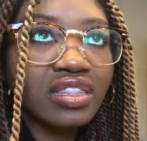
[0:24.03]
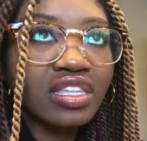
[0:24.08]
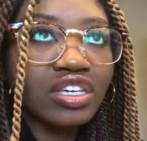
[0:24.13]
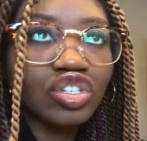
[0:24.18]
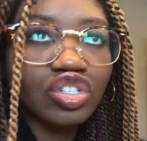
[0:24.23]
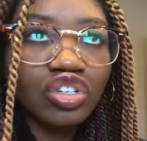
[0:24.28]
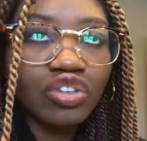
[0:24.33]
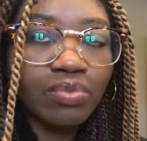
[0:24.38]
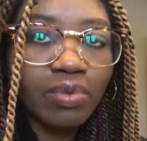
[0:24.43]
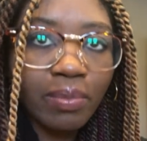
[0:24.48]
they
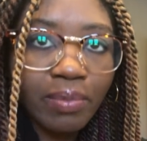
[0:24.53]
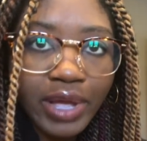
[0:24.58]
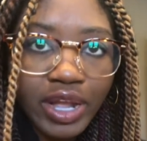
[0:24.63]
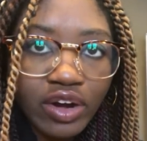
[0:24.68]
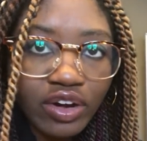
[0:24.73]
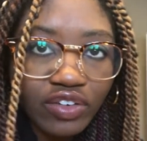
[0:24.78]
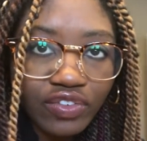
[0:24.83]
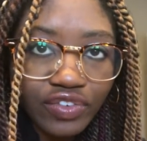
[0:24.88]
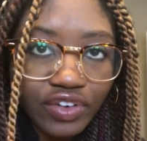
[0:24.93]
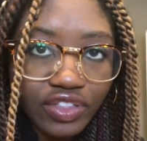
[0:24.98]
should have
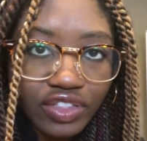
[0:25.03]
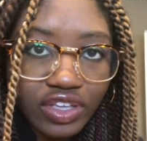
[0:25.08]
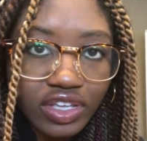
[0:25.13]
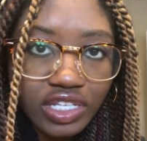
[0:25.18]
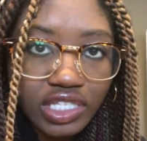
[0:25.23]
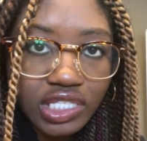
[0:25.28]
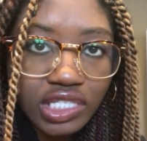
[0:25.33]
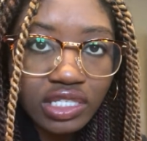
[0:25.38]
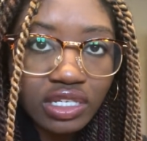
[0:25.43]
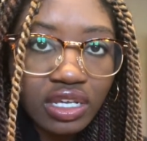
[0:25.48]
prepared for
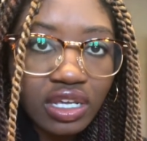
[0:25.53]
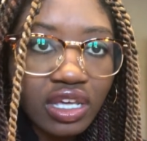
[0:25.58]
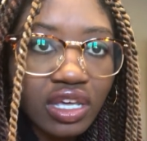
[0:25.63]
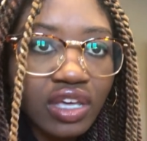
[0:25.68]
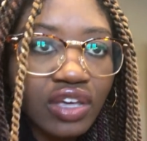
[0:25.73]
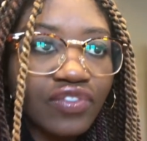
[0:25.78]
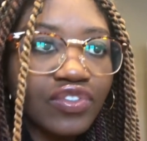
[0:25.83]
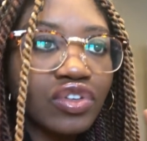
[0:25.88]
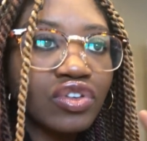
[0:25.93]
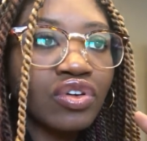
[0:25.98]
this.
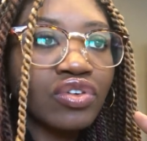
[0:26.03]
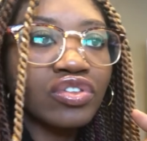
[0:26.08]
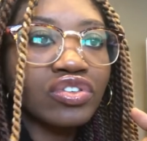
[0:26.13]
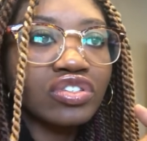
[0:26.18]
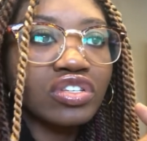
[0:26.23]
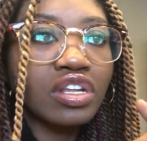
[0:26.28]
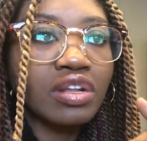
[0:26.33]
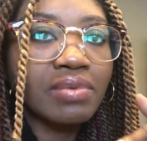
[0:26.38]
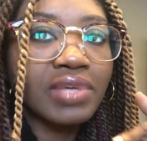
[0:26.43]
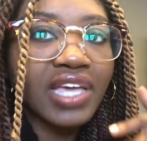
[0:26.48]
If you know
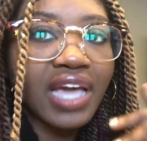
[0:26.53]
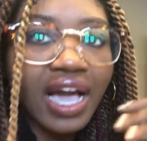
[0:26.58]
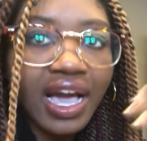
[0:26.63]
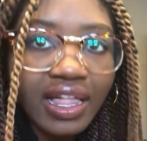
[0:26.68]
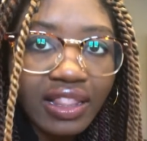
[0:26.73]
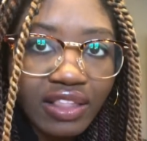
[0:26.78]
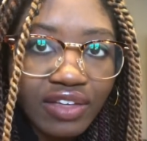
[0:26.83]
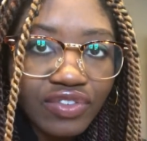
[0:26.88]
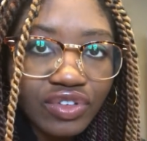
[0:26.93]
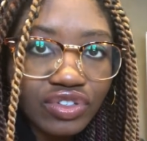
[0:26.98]
there's gonna be
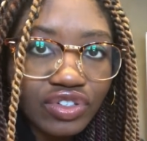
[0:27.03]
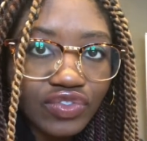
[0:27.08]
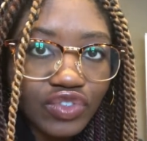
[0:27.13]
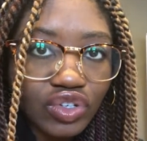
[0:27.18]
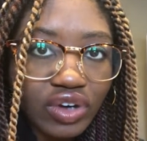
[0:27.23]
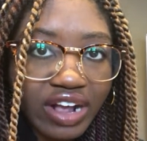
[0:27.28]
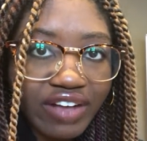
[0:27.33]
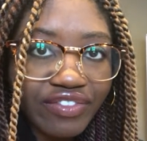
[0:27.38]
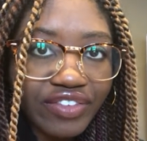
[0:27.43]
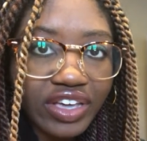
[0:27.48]
high levels of
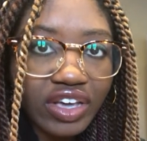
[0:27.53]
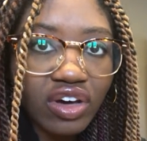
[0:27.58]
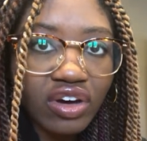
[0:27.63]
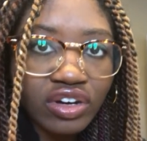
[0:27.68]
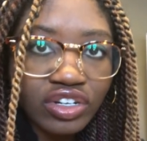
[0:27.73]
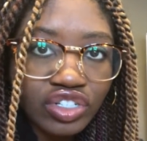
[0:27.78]
traffic